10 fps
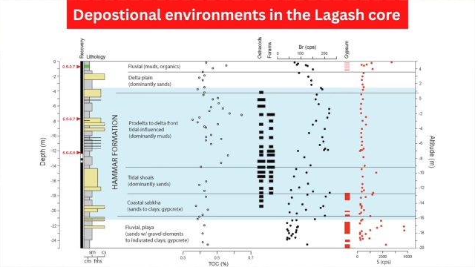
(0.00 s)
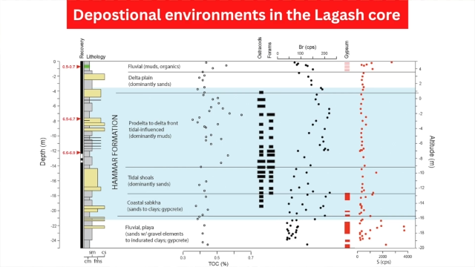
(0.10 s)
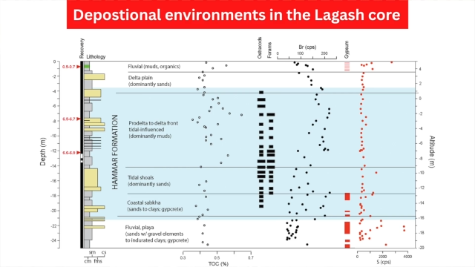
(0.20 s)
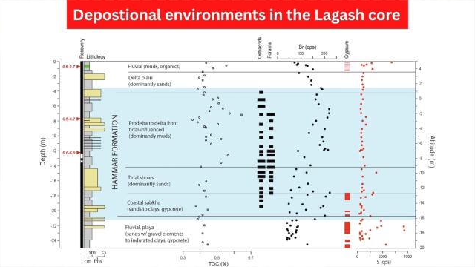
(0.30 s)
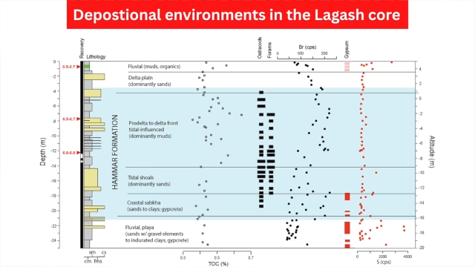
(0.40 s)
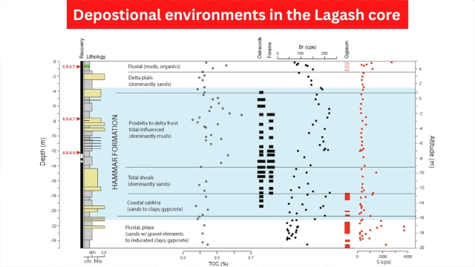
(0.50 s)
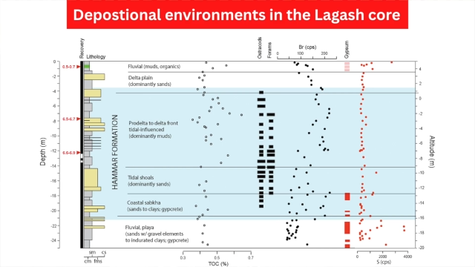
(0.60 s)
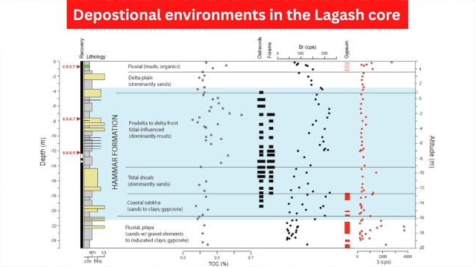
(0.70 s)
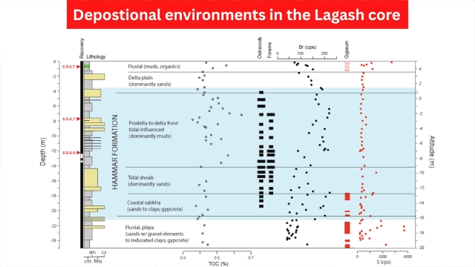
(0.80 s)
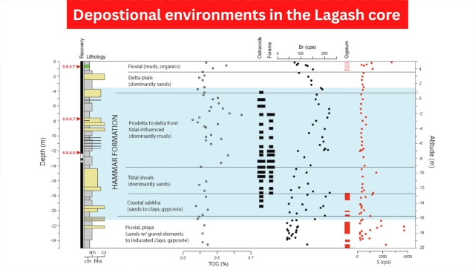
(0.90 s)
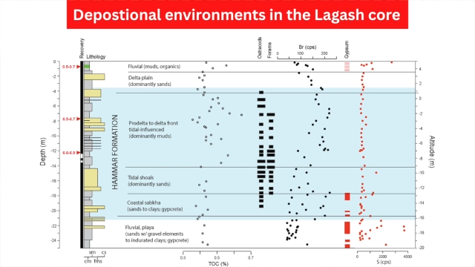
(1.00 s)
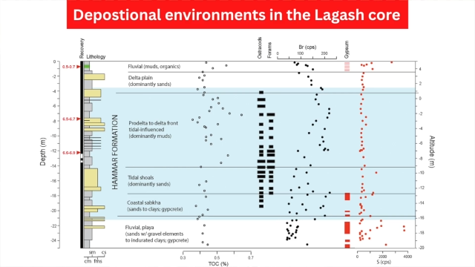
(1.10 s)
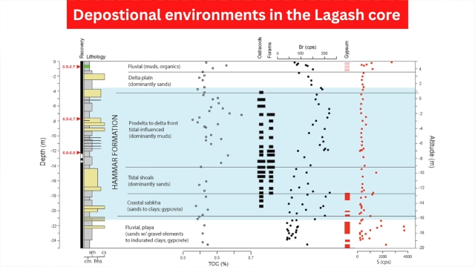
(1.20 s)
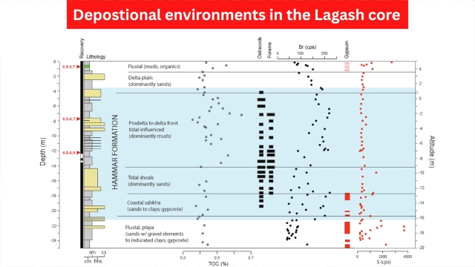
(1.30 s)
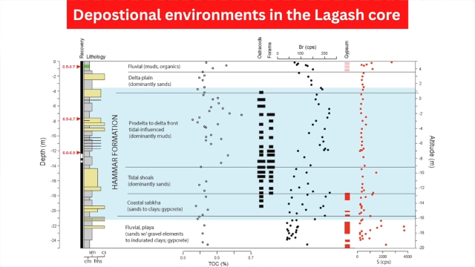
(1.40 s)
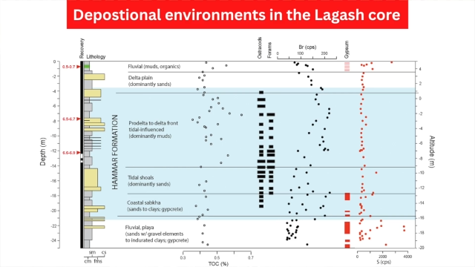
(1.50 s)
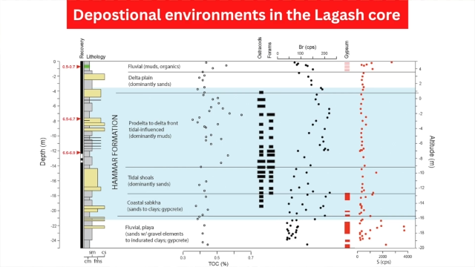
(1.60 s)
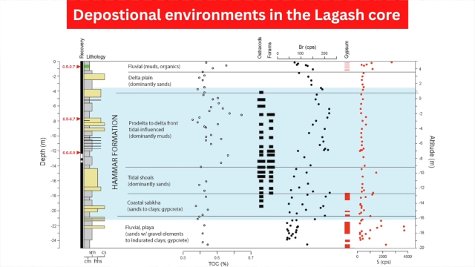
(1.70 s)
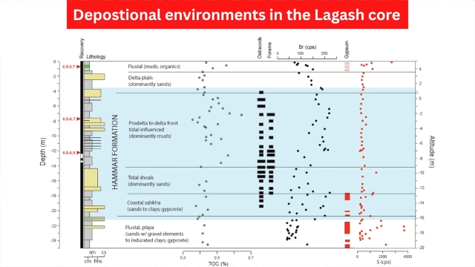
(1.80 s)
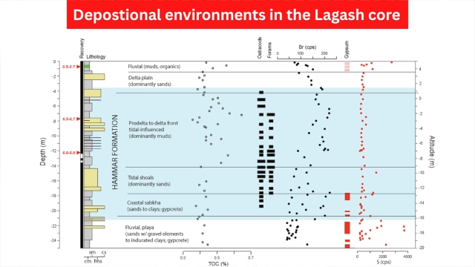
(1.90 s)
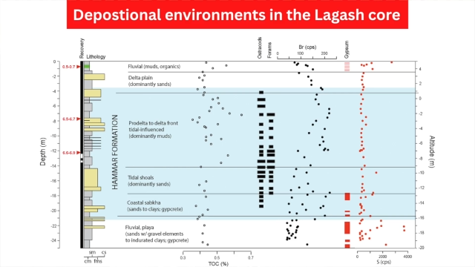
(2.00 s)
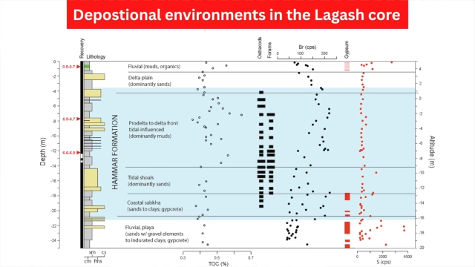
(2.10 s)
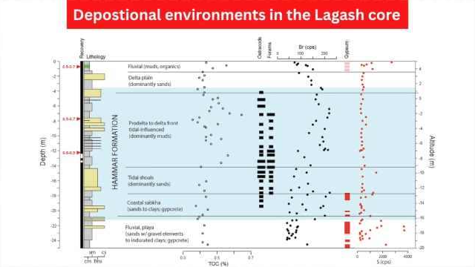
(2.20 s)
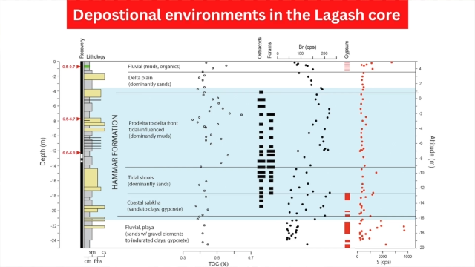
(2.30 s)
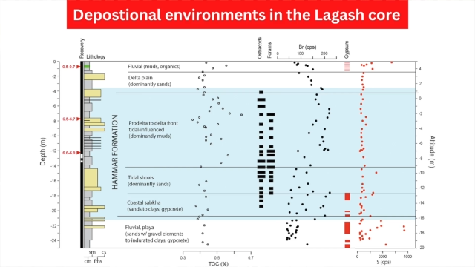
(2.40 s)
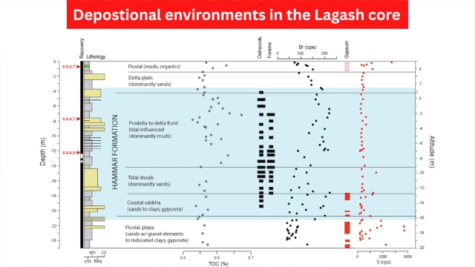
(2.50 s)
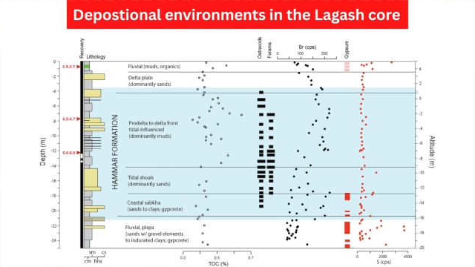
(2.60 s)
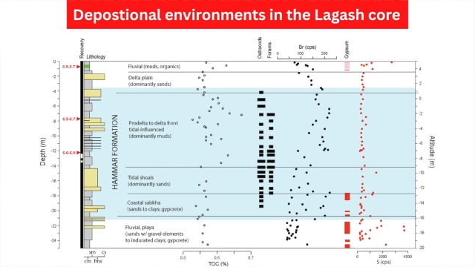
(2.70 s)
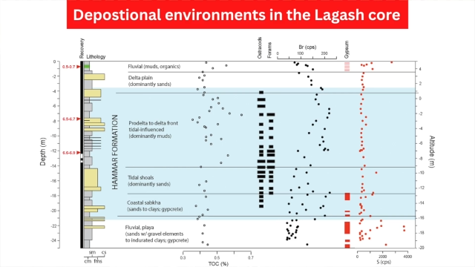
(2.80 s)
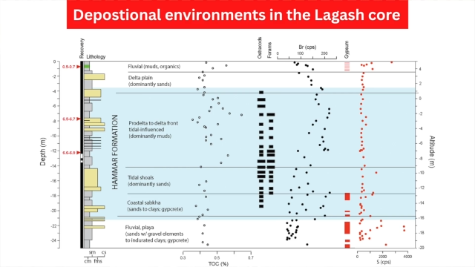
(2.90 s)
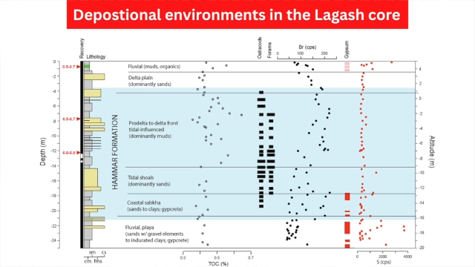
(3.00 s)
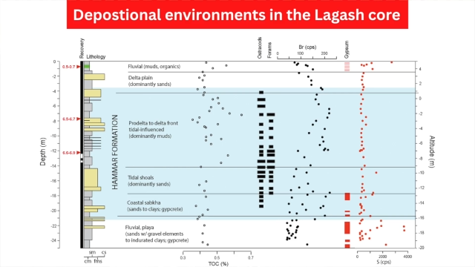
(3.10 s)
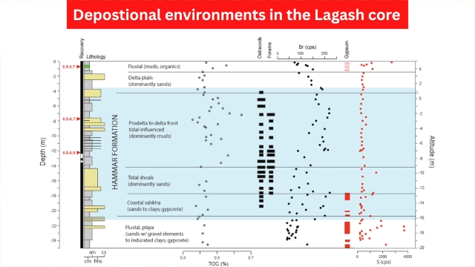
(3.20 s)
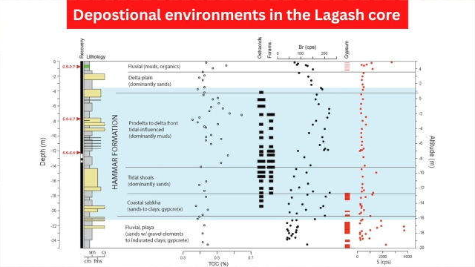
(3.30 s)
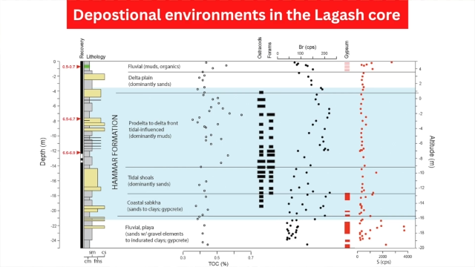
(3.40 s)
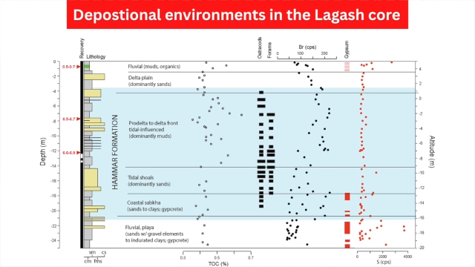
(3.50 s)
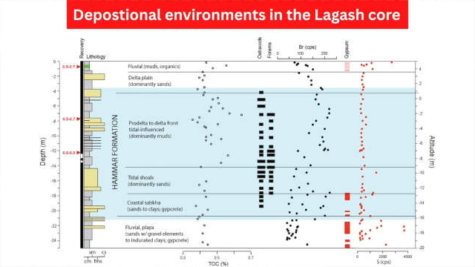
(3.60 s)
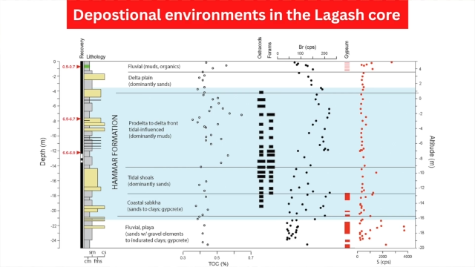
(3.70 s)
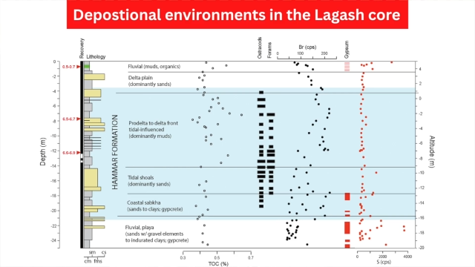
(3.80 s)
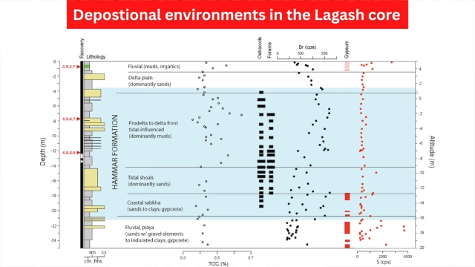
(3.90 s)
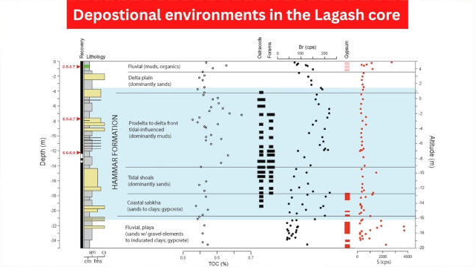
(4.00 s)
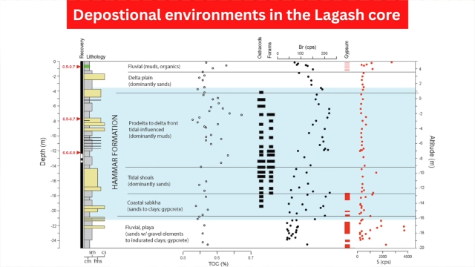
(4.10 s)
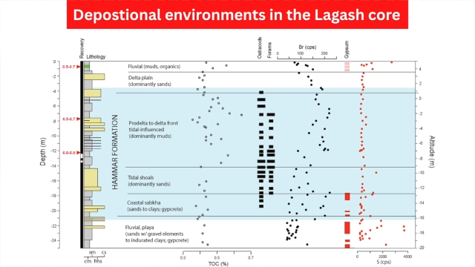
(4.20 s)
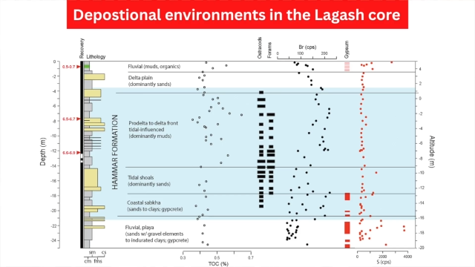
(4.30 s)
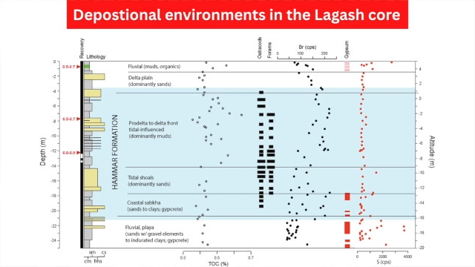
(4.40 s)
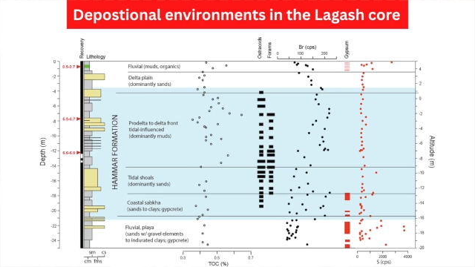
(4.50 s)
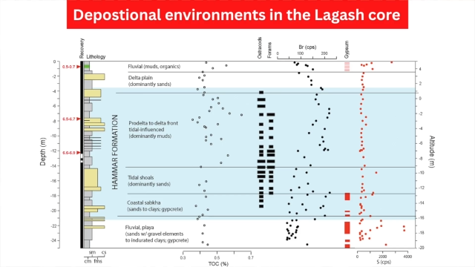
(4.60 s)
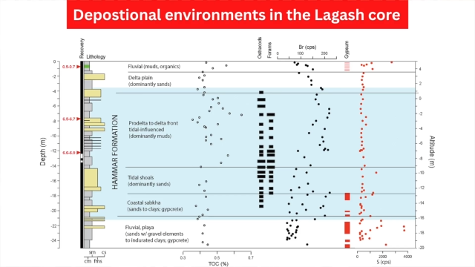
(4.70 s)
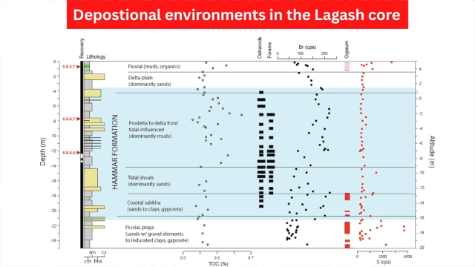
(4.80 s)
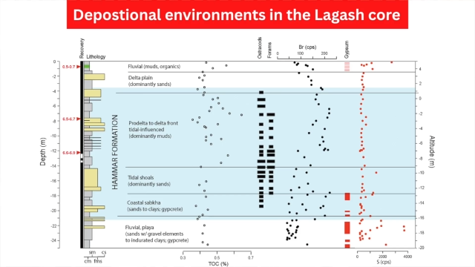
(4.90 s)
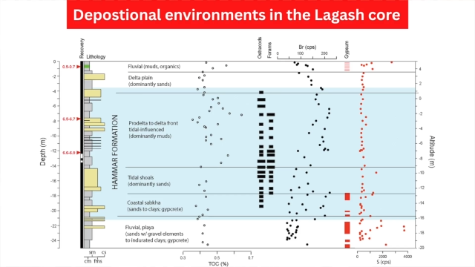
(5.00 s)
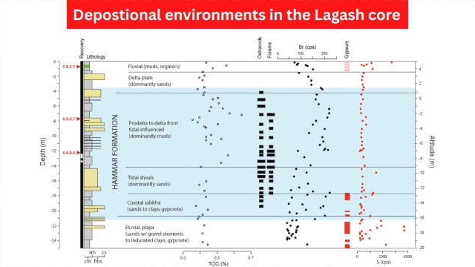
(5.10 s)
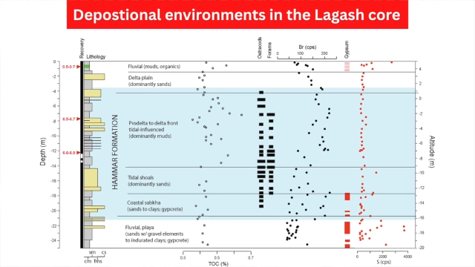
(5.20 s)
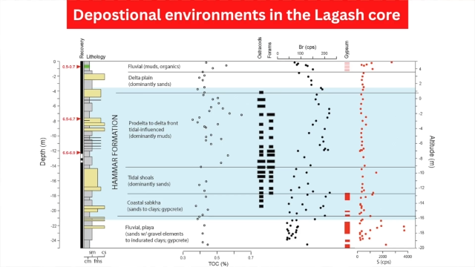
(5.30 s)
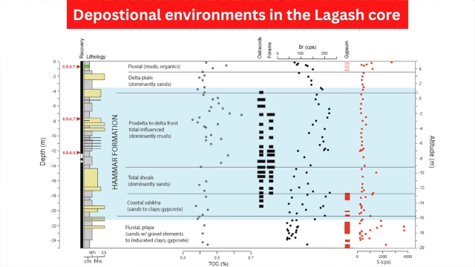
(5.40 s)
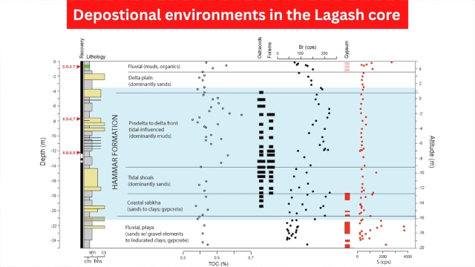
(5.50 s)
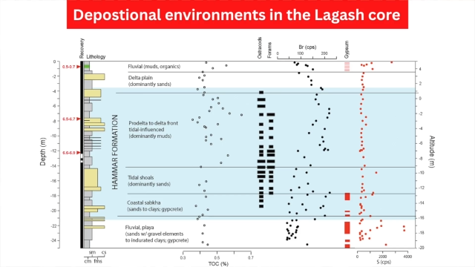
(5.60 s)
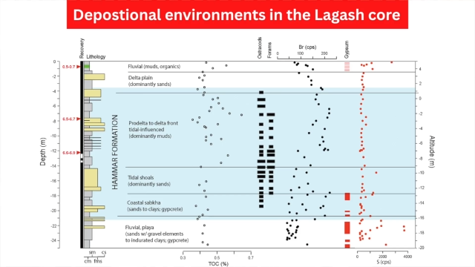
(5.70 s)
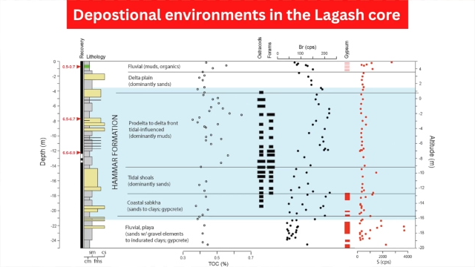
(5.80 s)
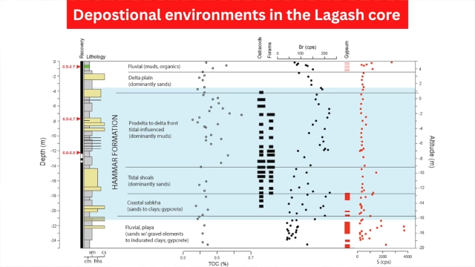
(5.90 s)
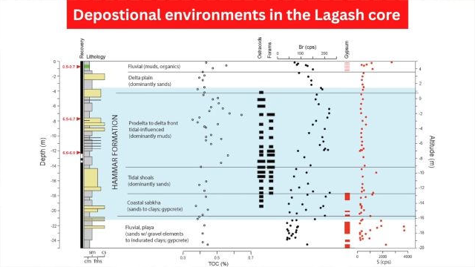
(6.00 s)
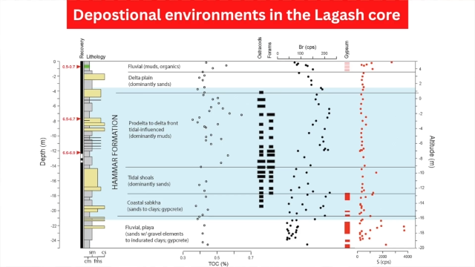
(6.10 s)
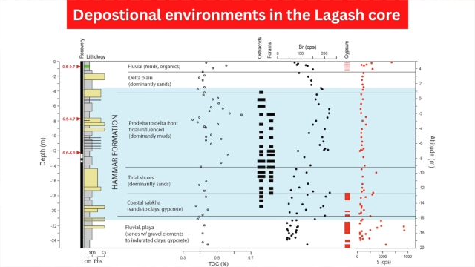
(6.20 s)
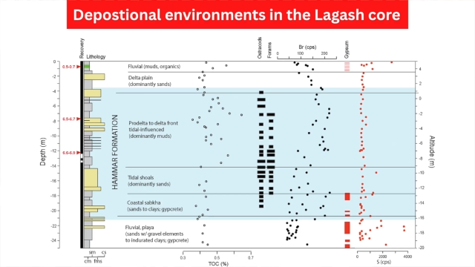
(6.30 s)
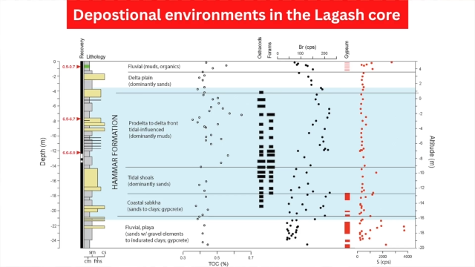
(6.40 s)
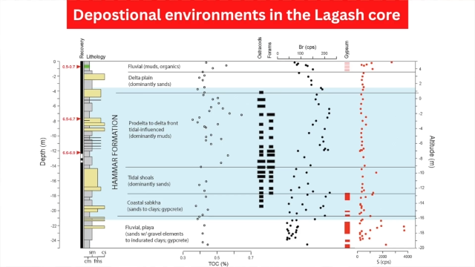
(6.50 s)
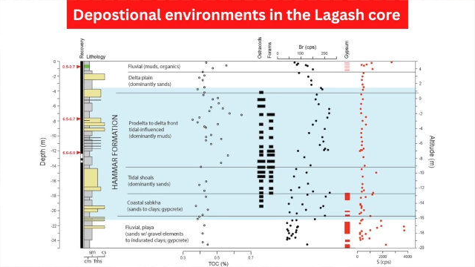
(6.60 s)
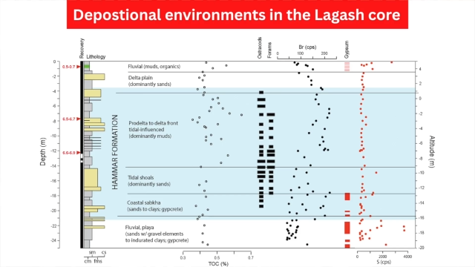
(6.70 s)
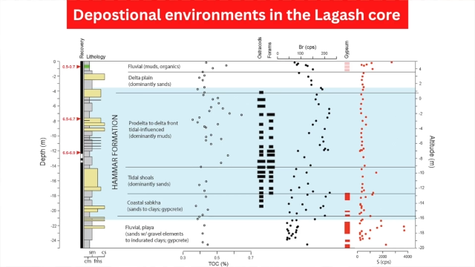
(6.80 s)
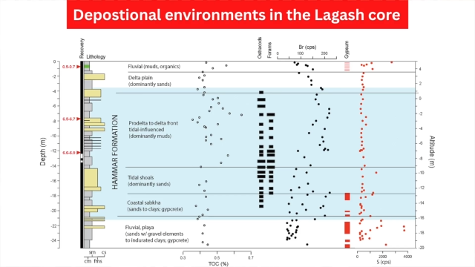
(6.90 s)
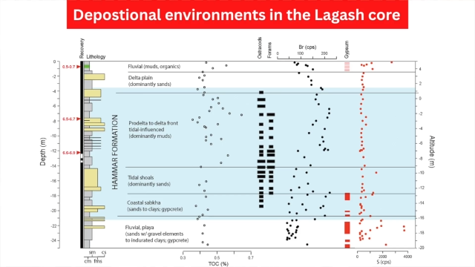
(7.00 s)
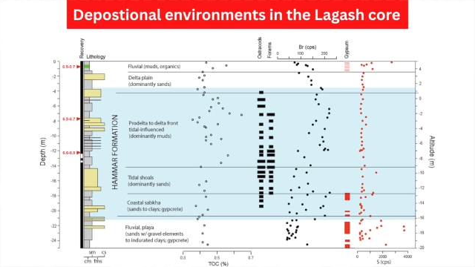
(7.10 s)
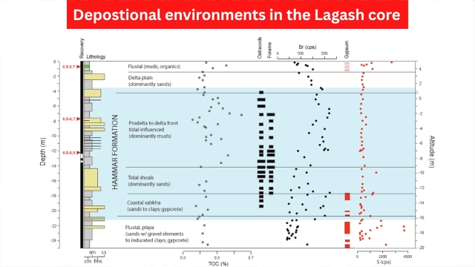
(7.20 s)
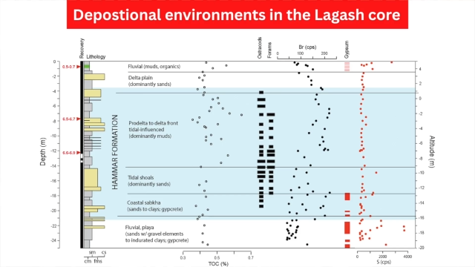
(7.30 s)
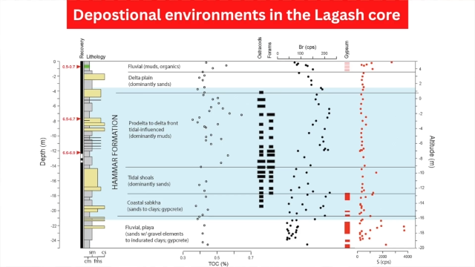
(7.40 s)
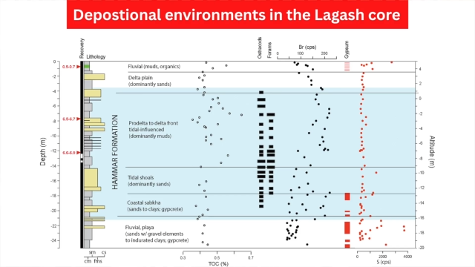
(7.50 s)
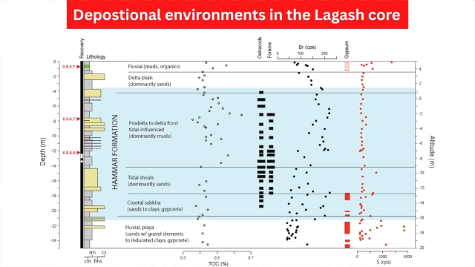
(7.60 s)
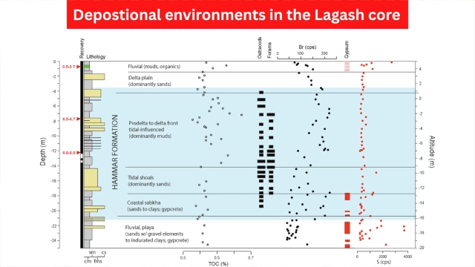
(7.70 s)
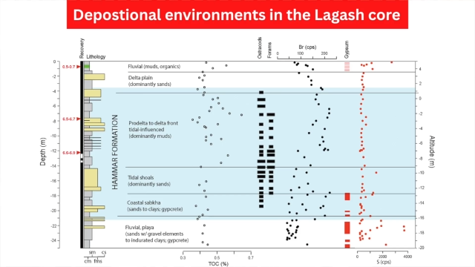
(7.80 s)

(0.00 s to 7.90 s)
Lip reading: [unreadable: no face in view]